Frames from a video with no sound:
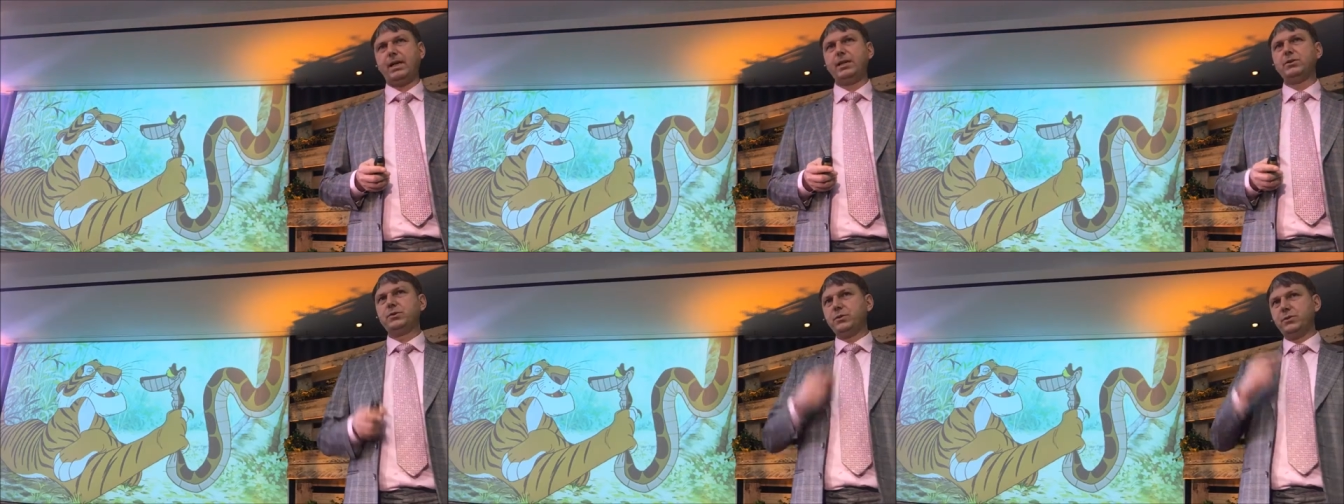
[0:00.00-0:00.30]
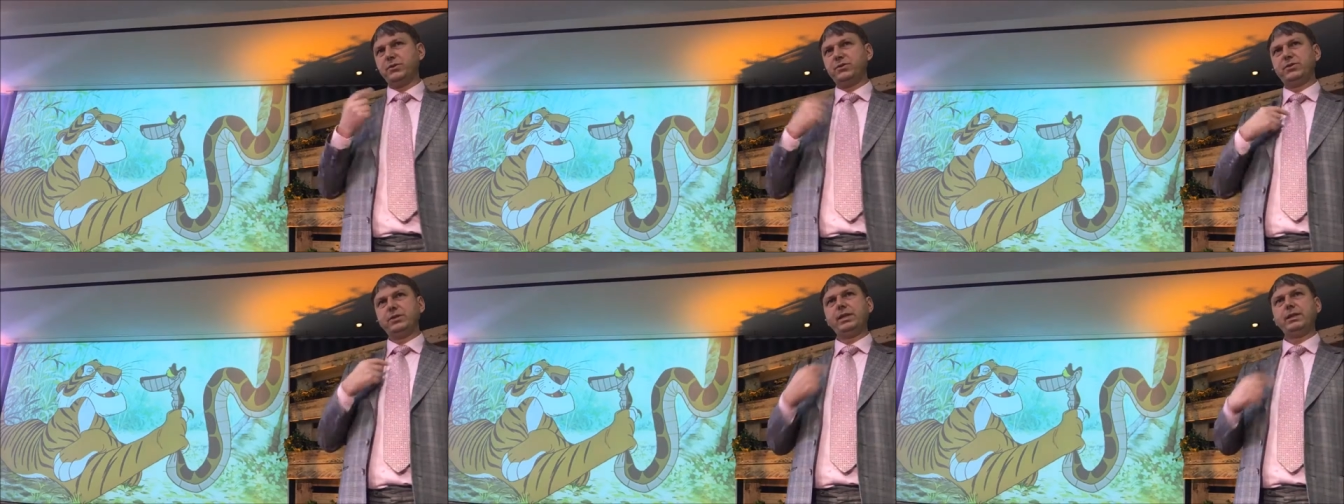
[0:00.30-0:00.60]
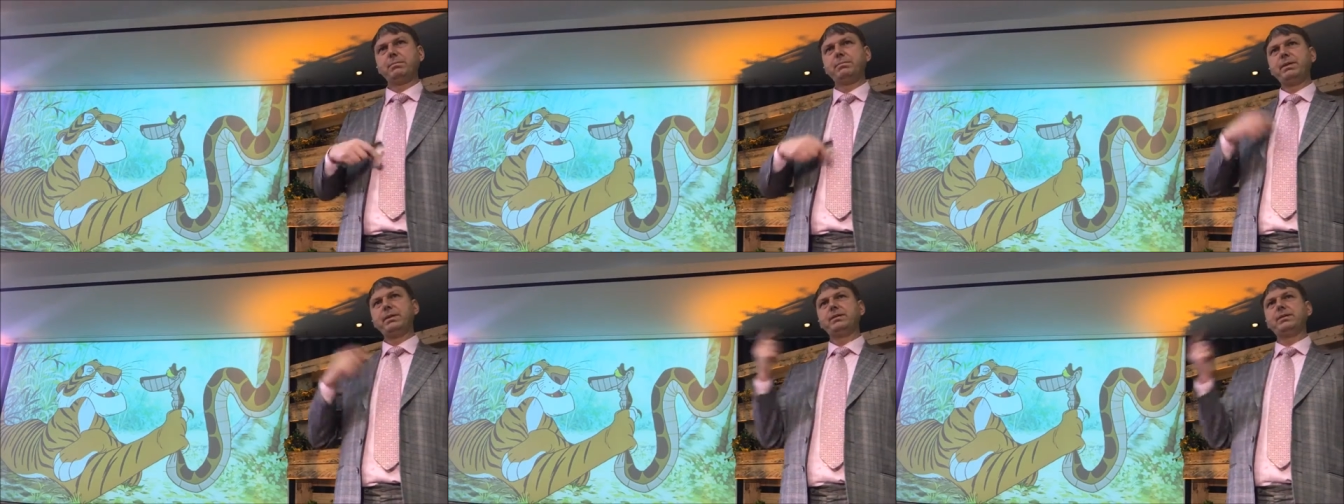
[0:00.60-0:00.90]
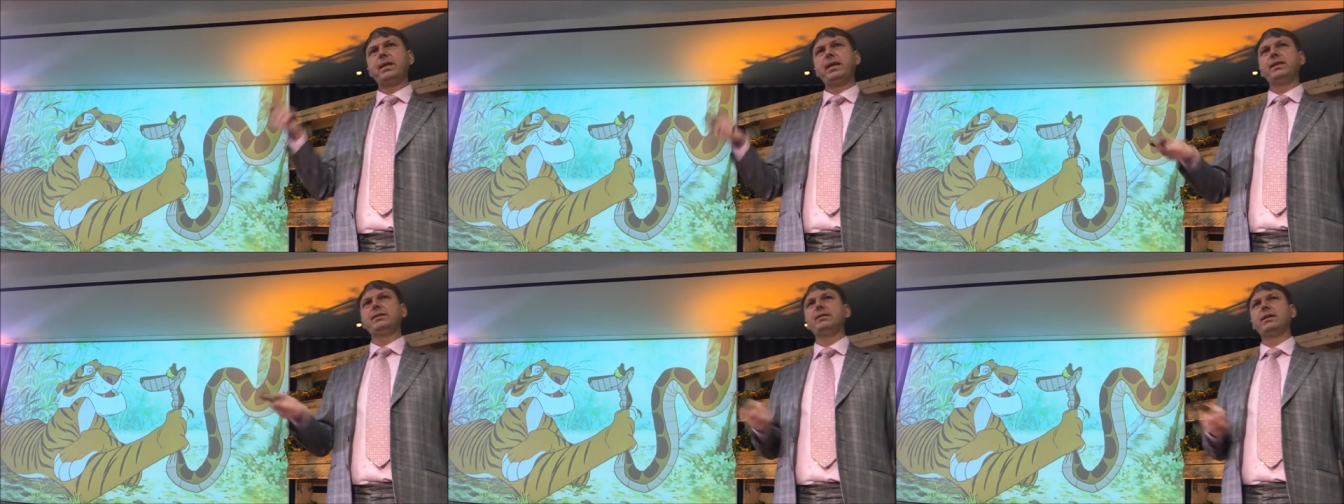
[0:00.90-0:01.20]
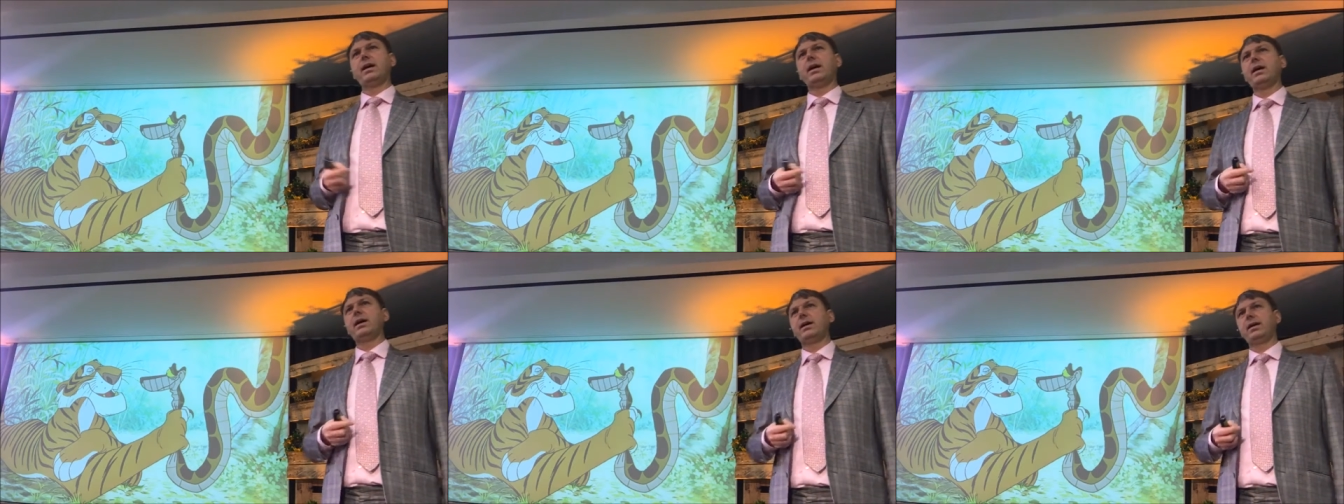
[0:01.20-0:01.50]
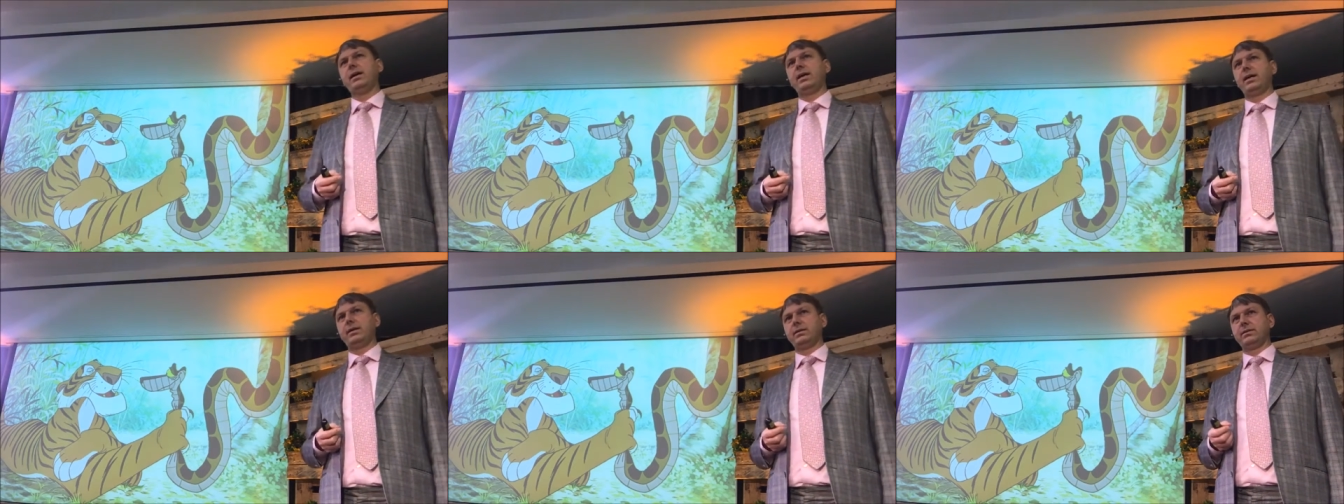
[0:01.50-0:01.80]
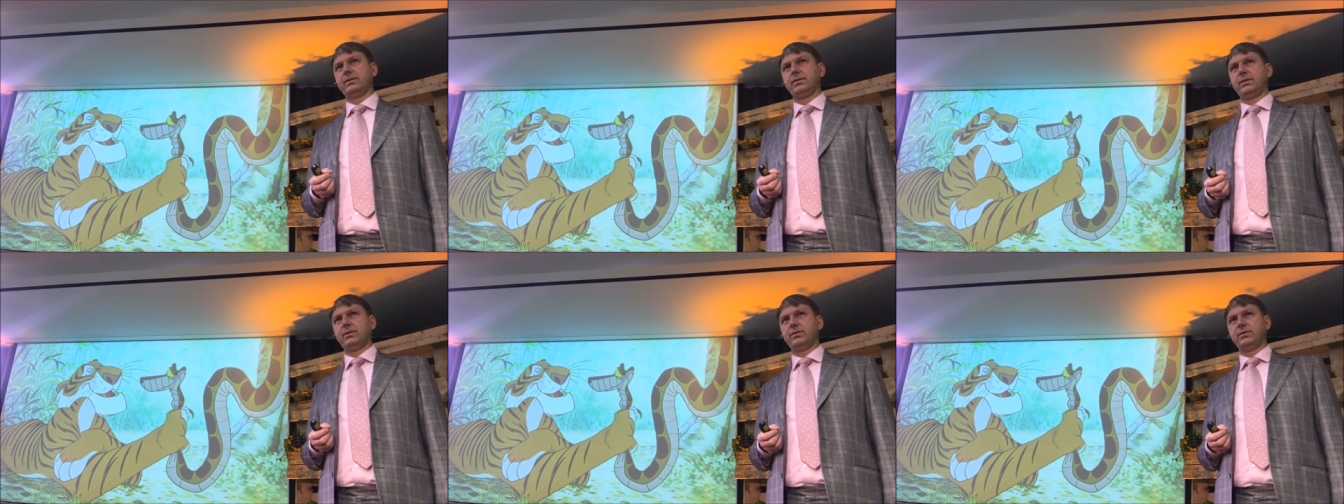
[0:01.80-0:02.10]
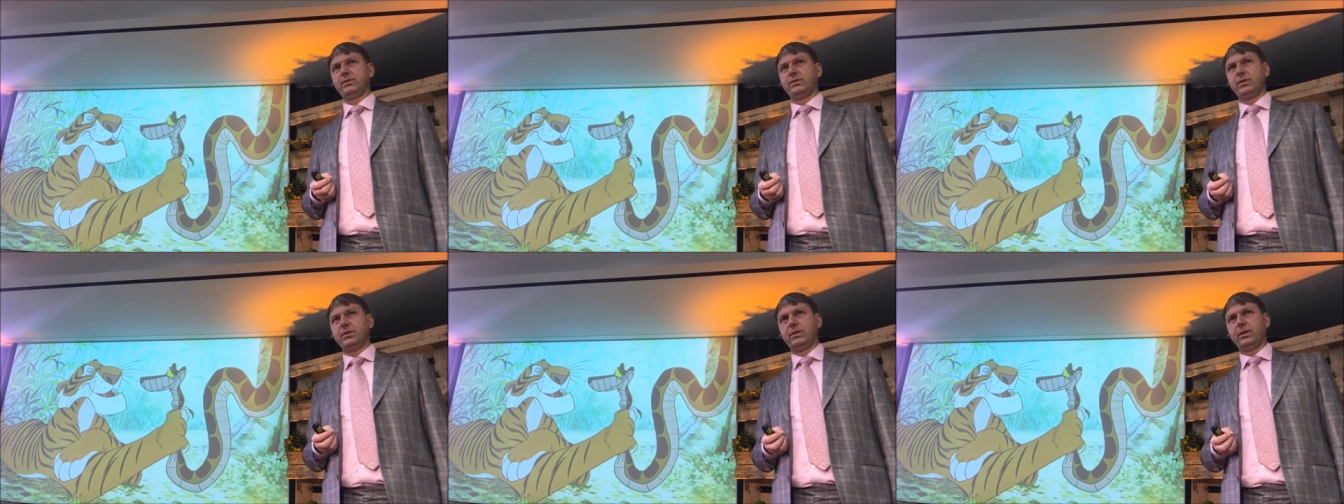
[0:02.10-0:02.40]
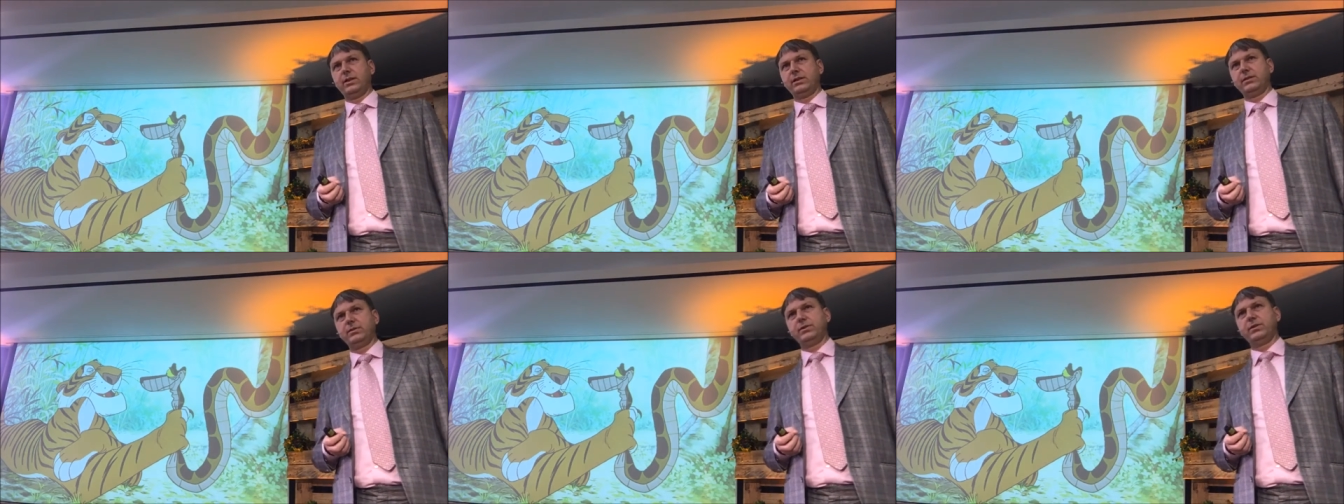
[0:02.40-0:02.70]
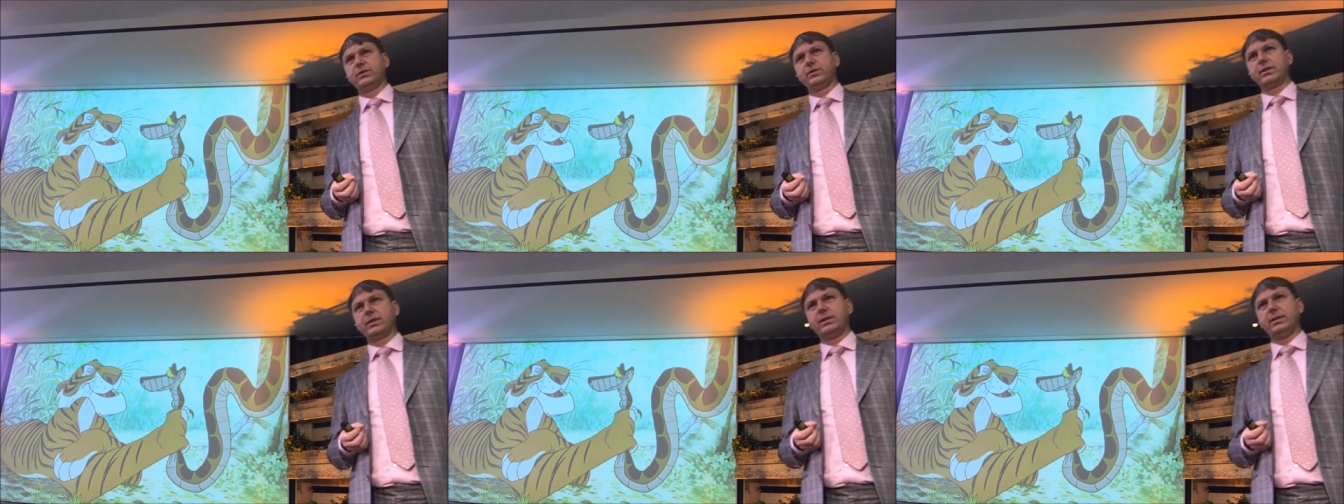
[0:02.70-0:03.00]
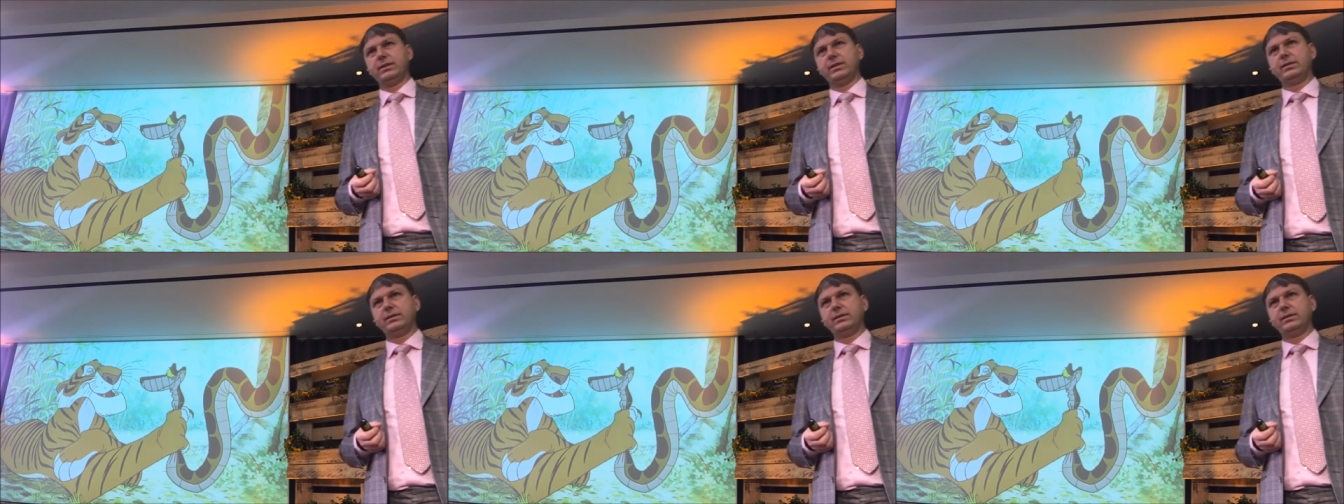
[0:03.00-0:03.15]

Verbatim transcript: I do think big data and also artificial